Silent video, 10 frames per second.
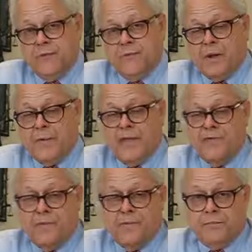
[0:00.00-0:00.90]
You probably
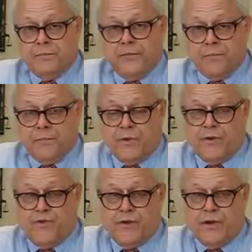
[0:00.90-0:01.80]
haven't slept
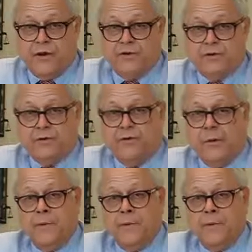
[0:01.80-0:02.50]
well for a day or two,